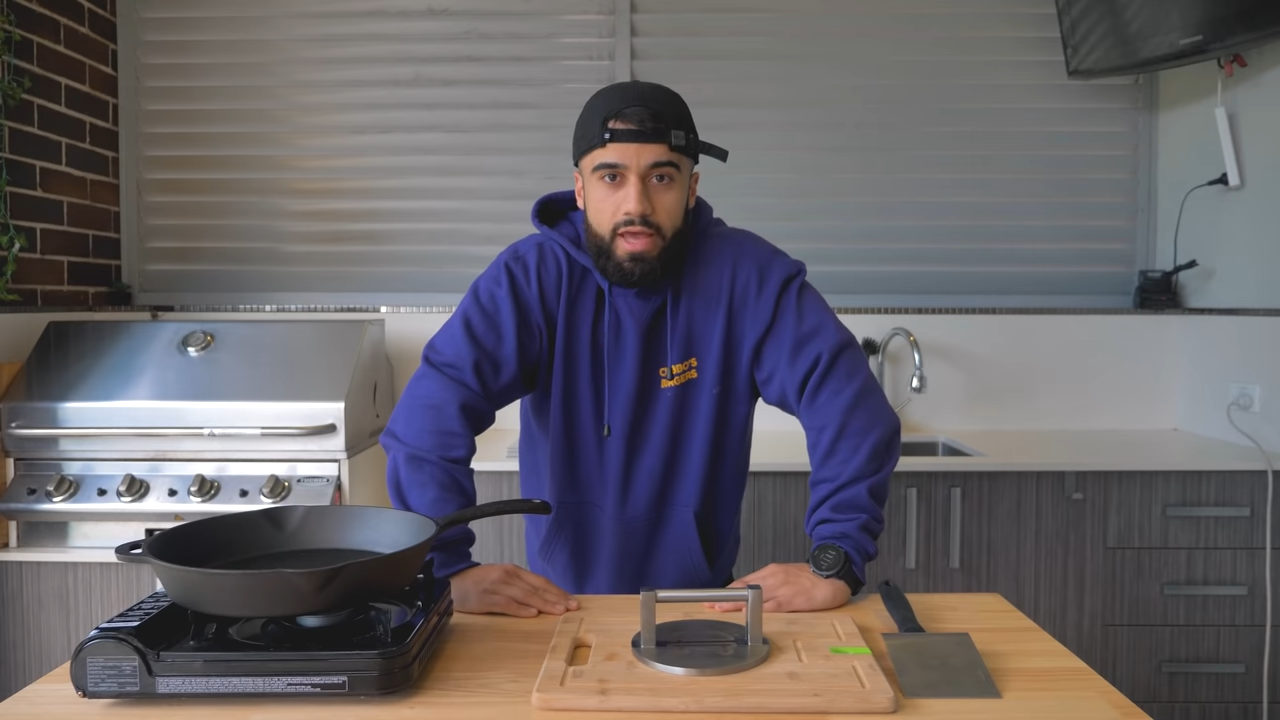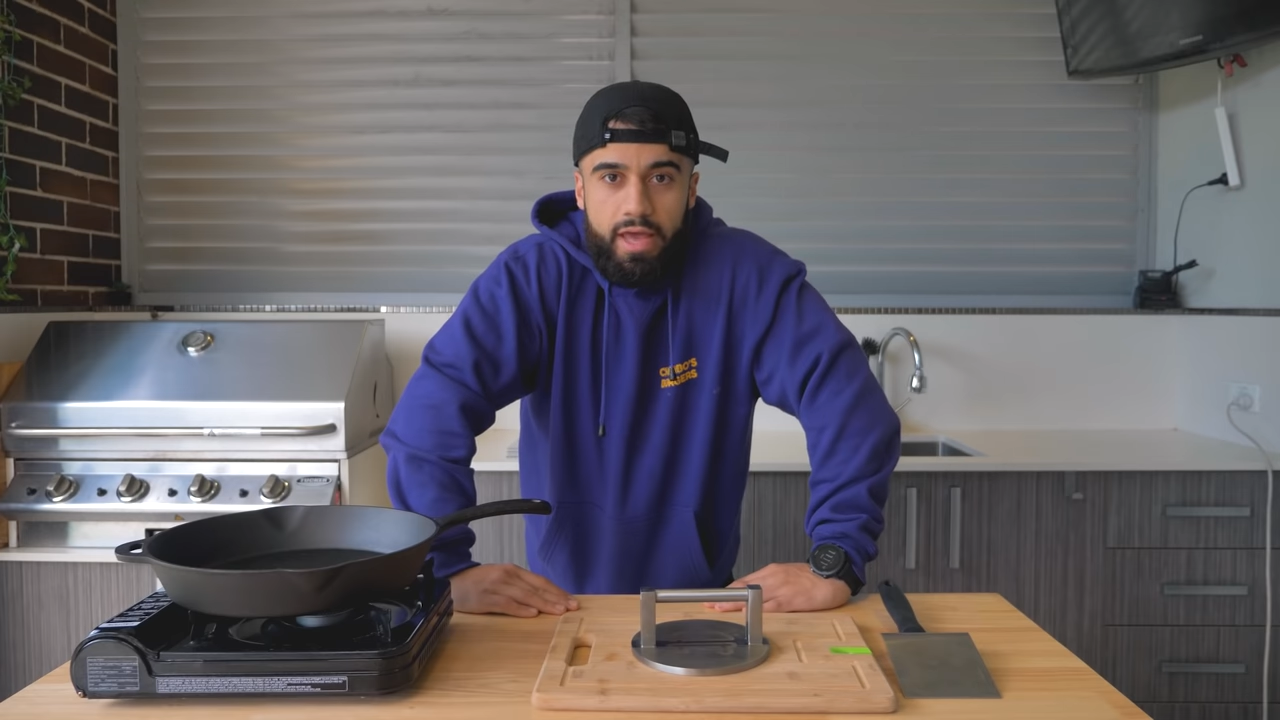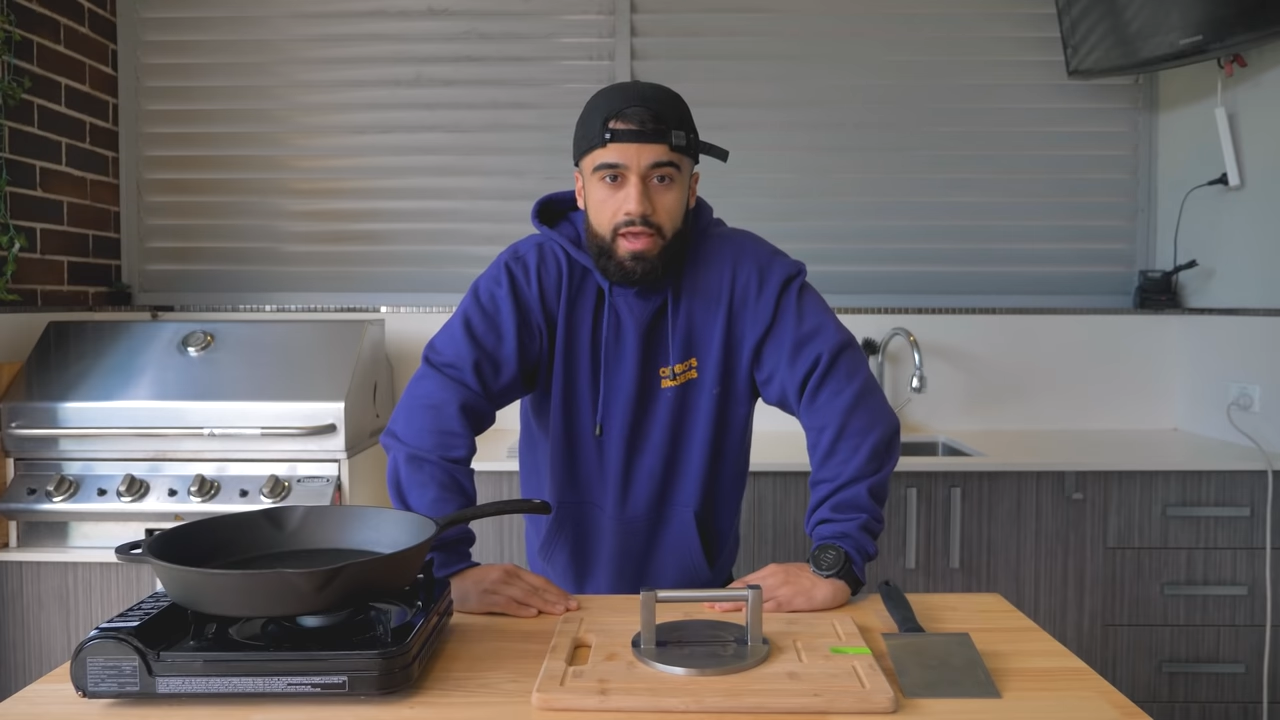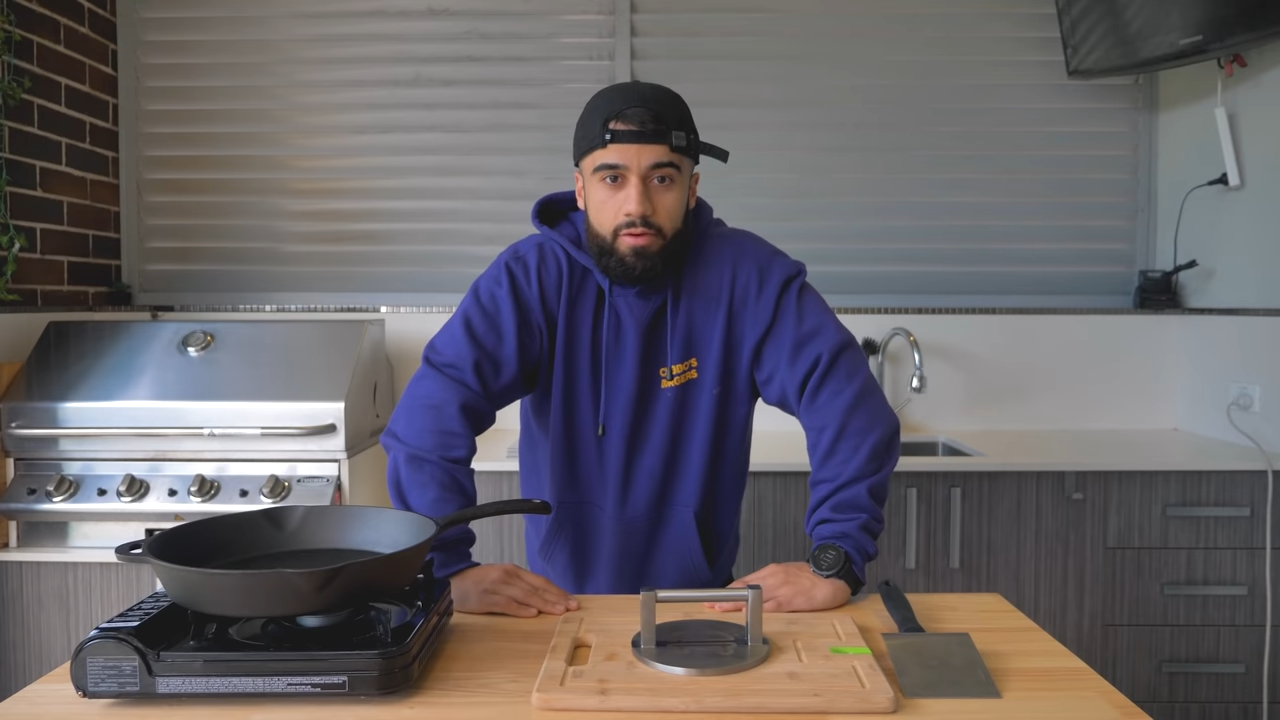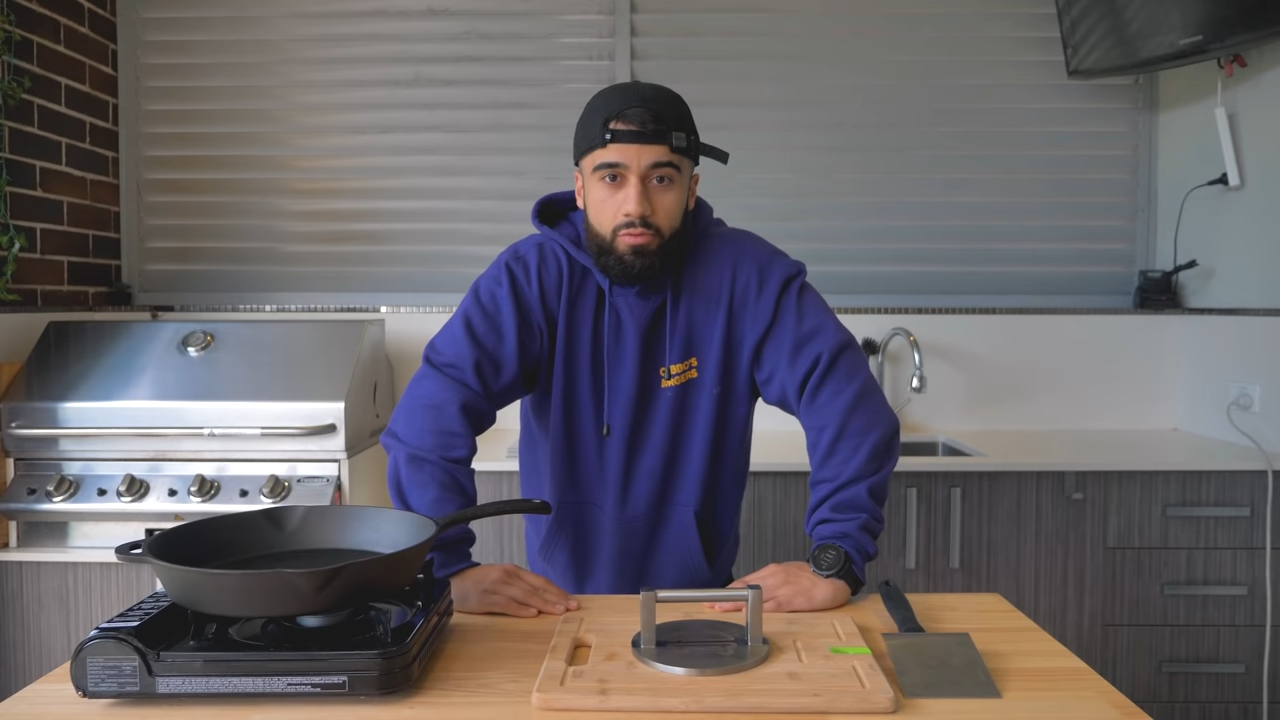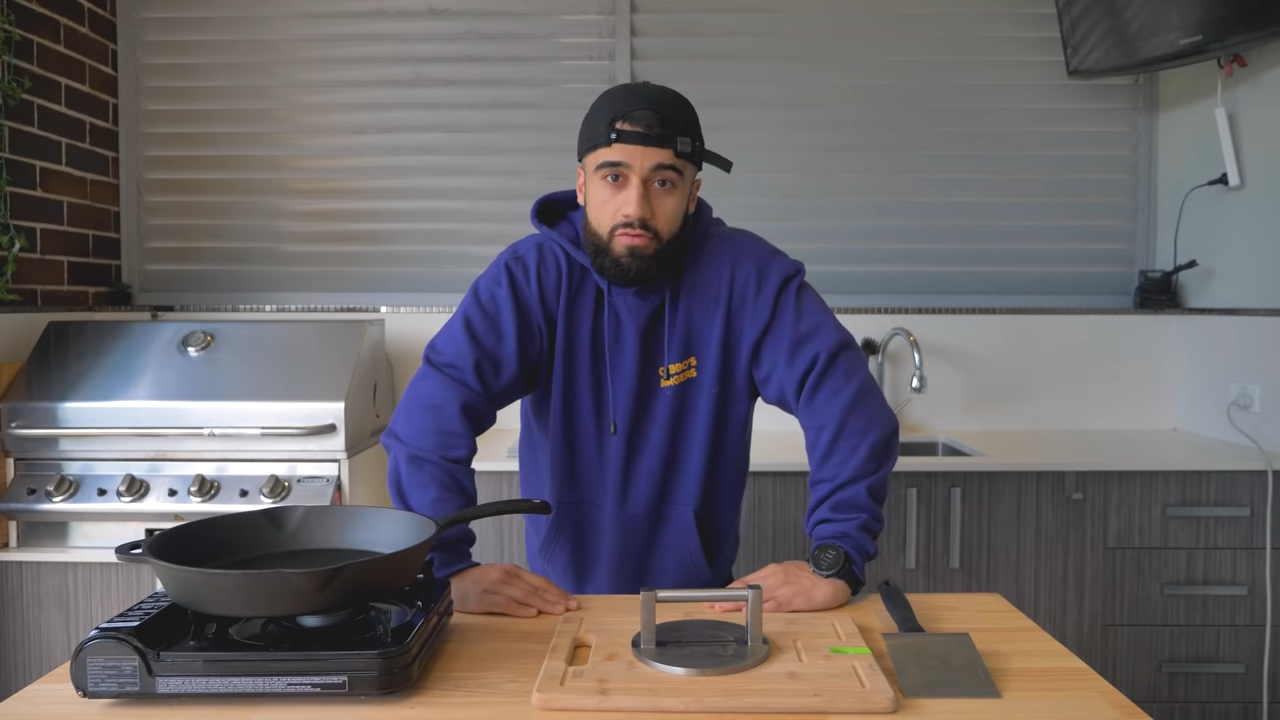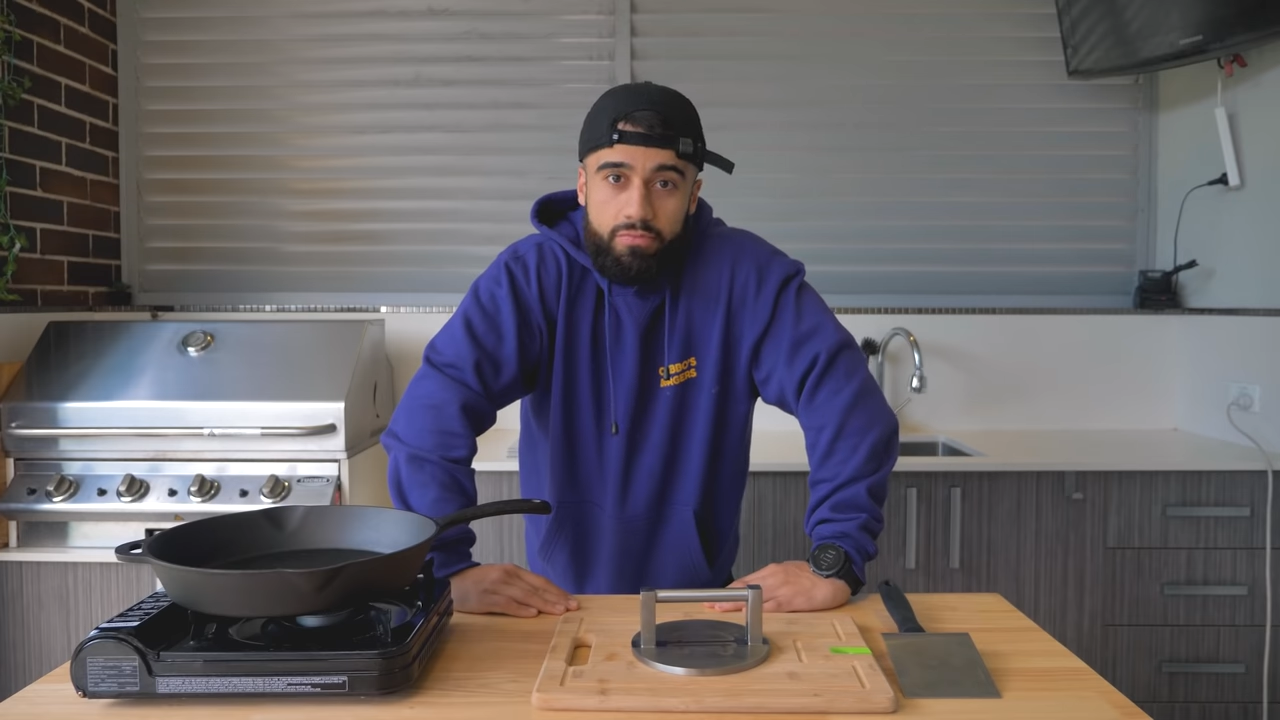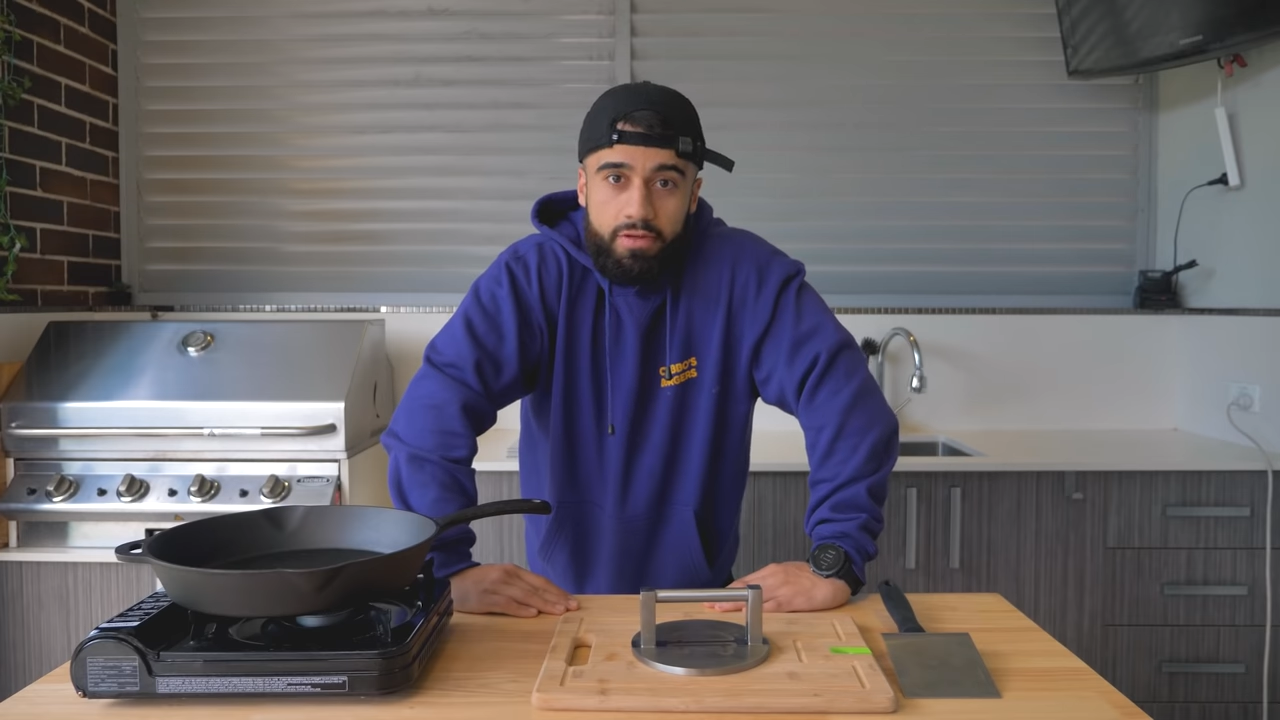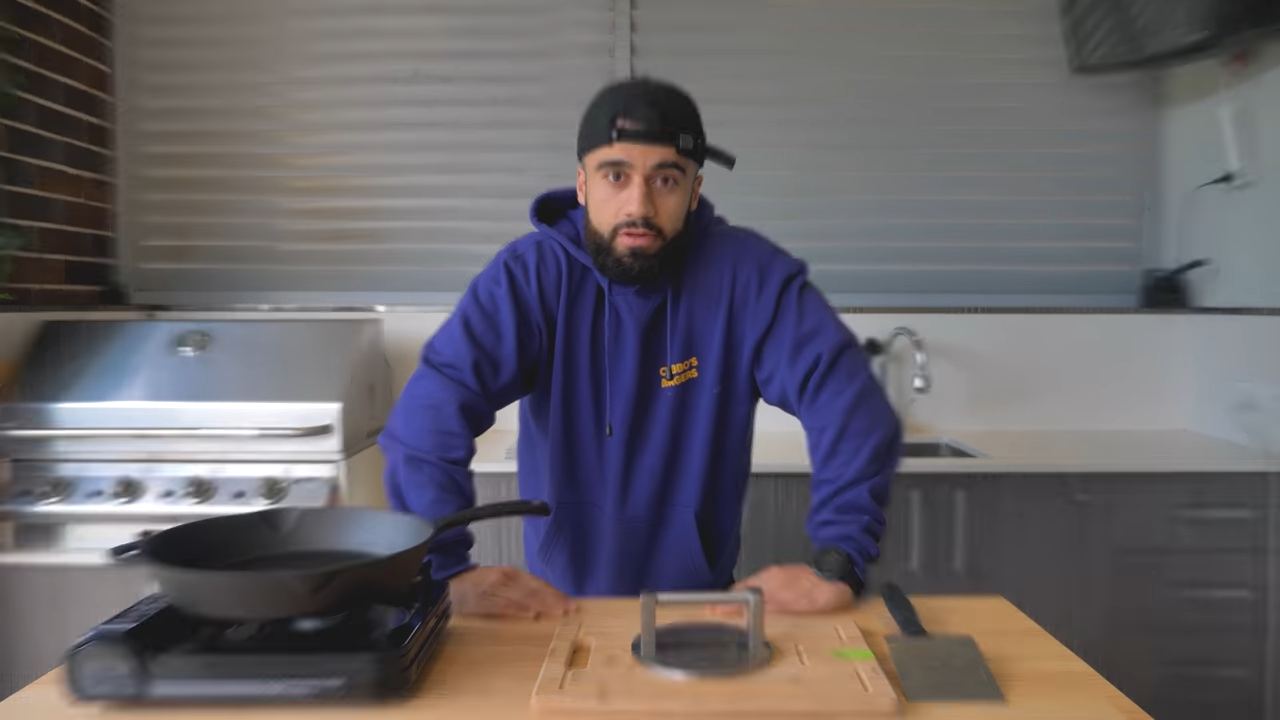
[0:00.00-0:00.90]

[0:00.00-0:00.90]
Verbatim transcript: and go from